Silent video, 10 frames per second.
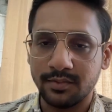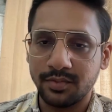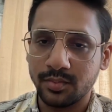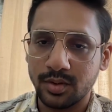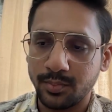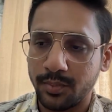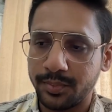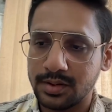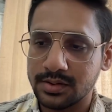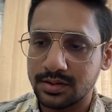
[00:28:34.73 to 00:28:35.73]
from the pop
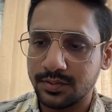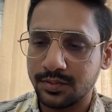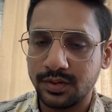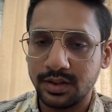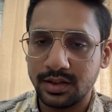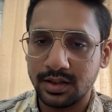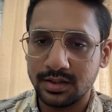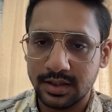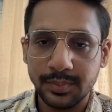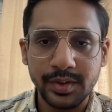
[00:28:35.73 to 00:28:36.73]
culture, if you feel that
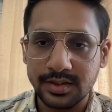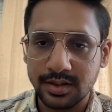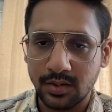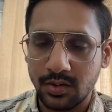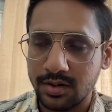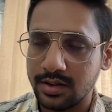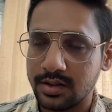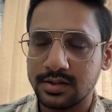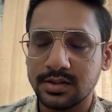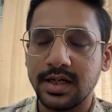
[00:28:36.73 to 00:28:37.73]
celebrities are not
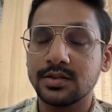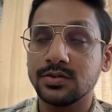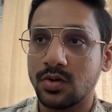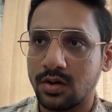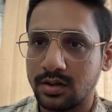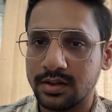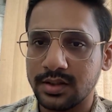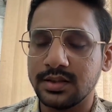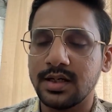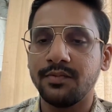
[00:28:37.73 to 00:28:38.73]
intelligent, that is not the case.
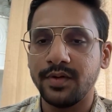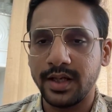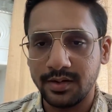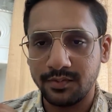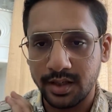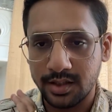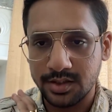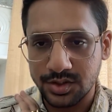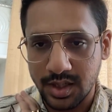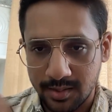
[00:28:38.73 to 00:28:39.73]
They are very, very
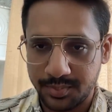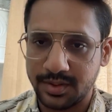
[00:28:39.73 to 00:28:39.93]
sharp.